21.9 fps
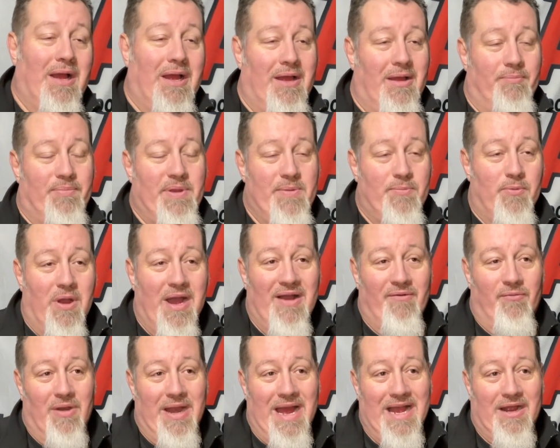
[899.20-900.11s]
People have
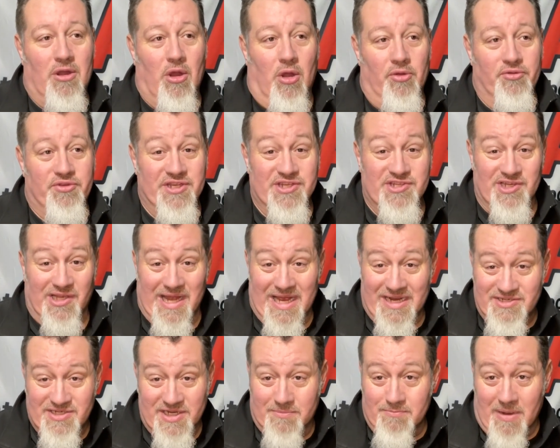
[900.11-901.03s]
what I call
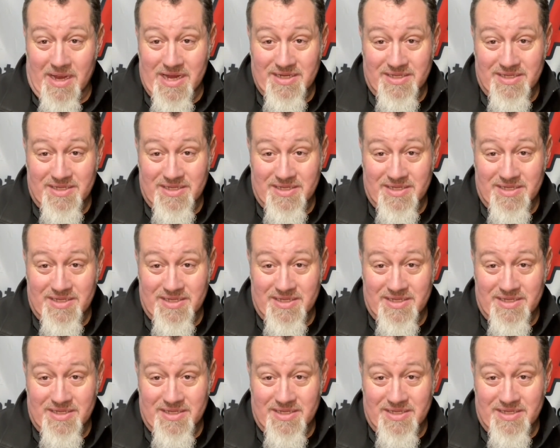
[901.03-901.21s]
dyslexic mic